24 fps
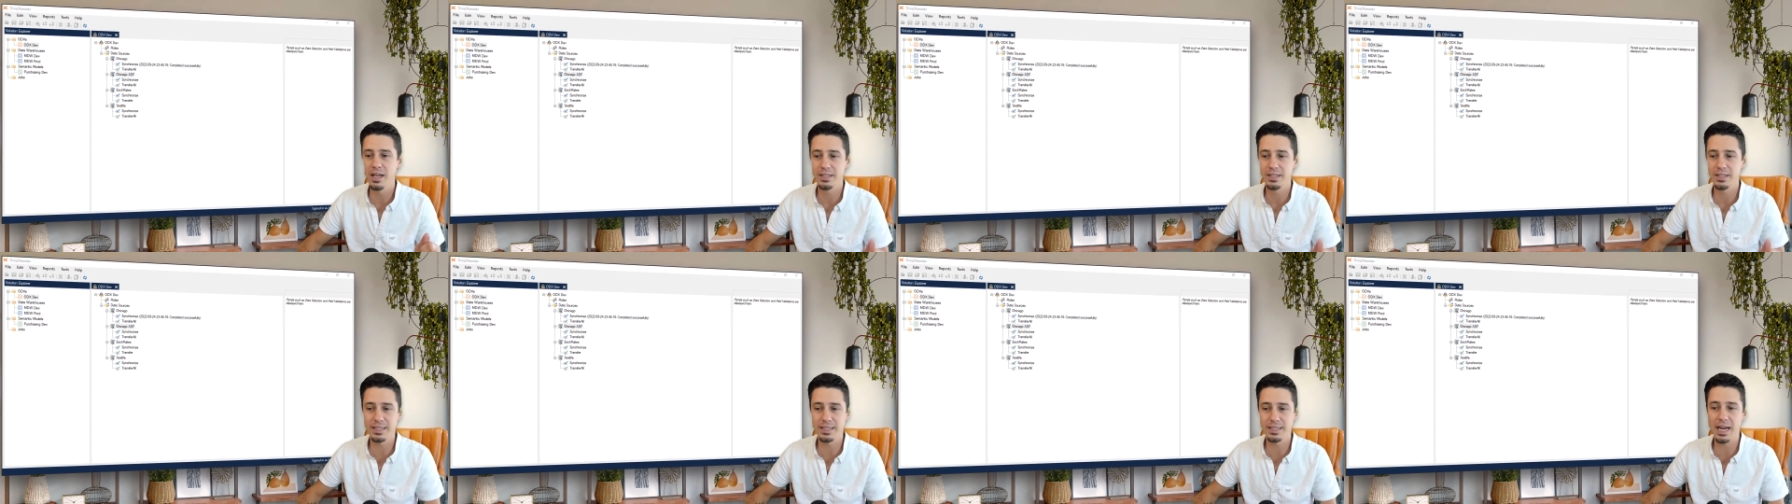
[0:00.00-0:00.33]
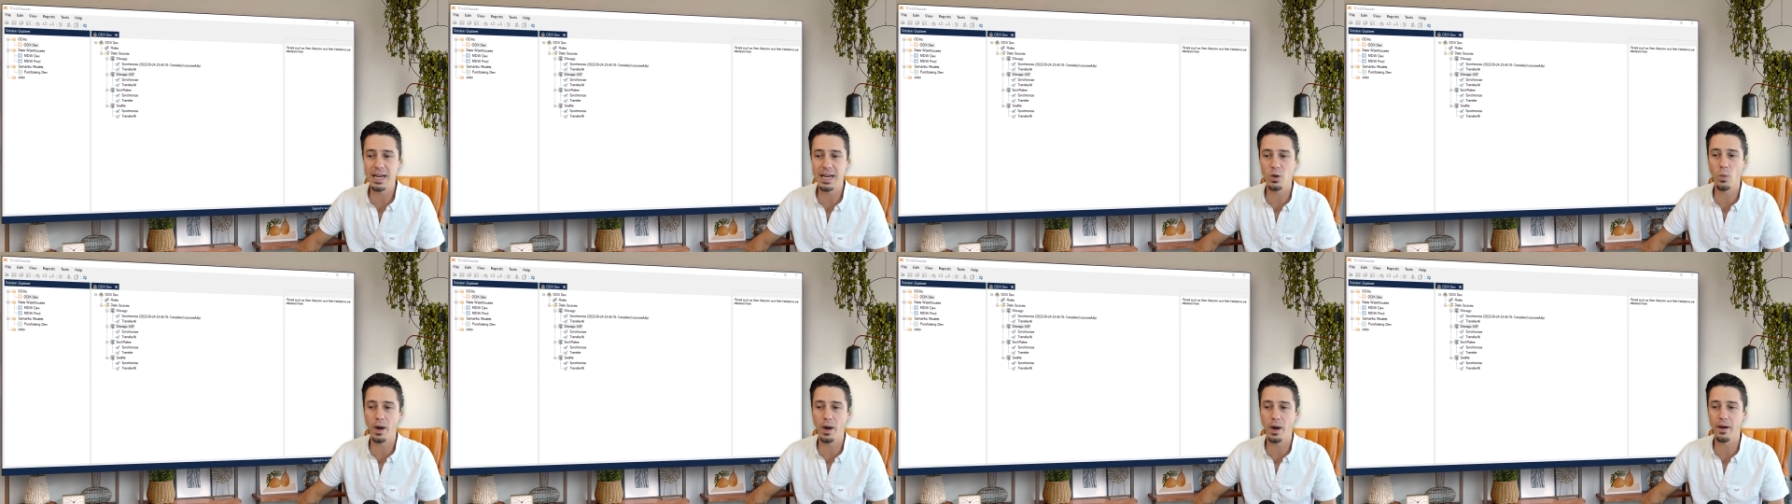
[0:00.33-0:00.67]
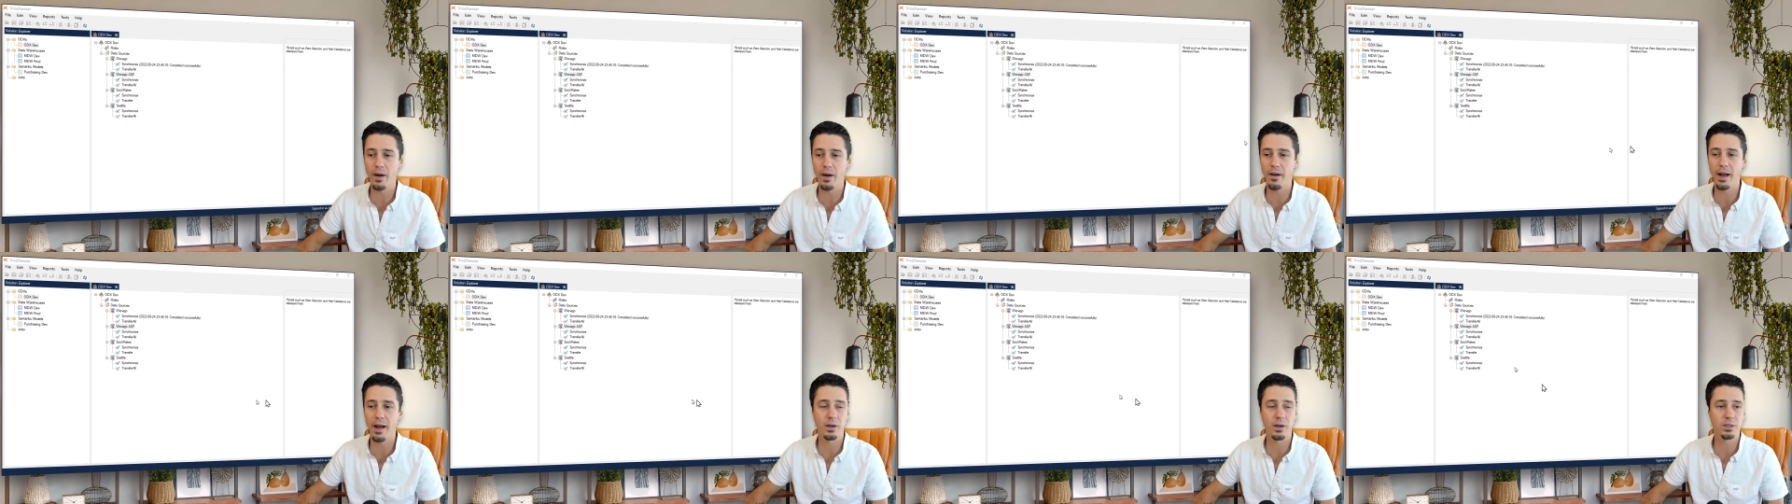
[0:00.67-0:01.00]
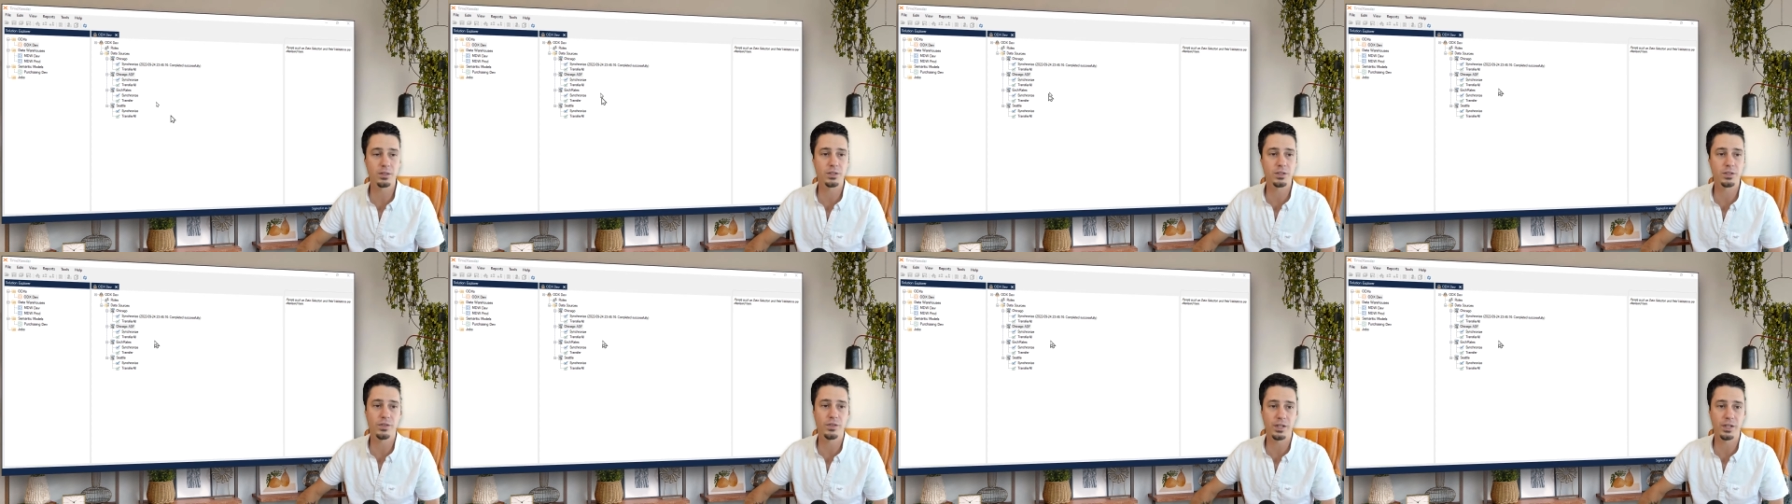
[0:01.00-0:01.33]
data
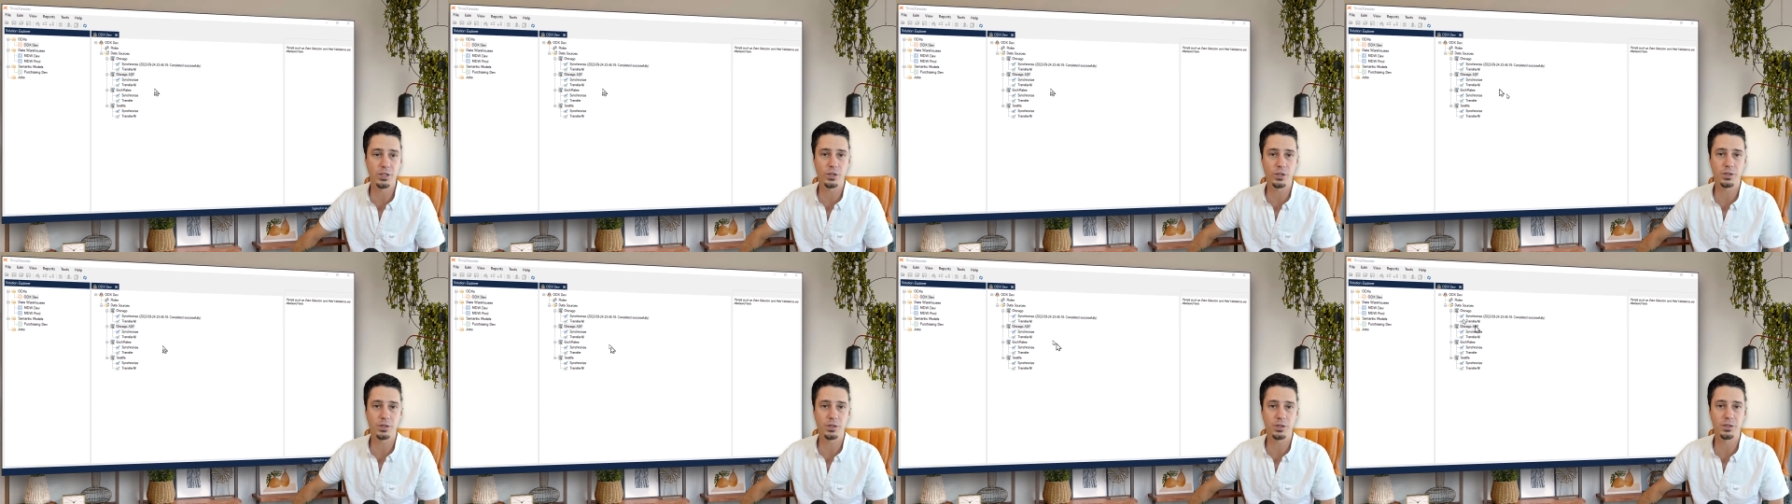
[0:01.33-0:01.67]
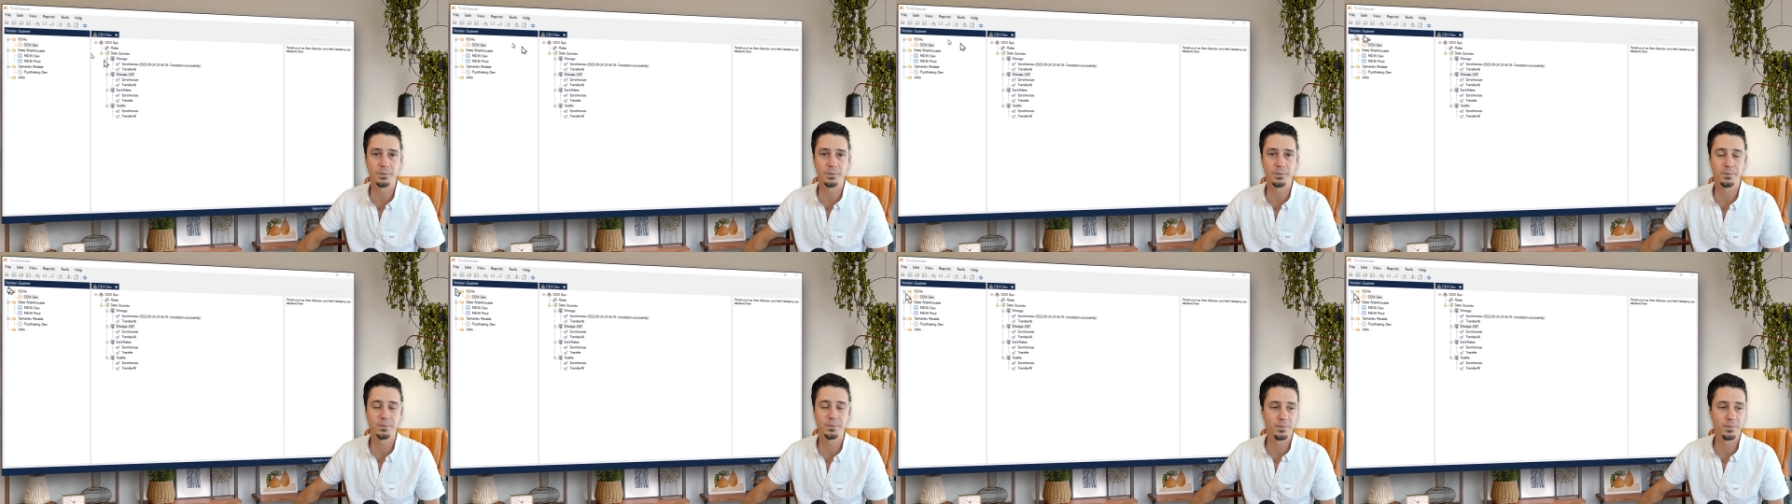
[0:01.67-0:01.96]
warehouse features.